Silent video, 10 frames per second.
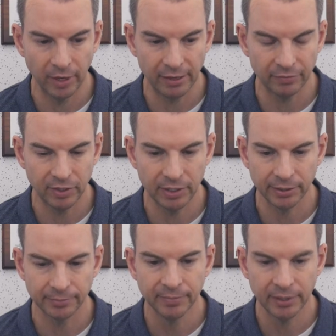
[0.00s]
left
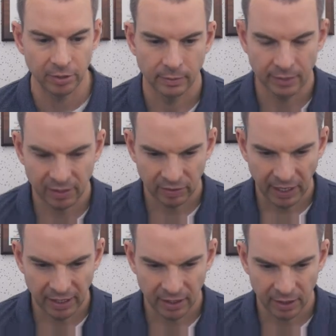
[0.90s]
here
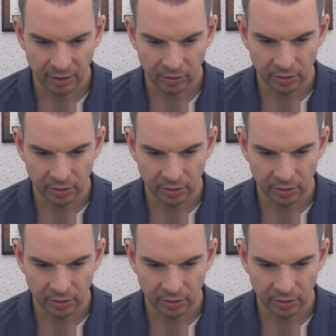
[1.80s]
then I'll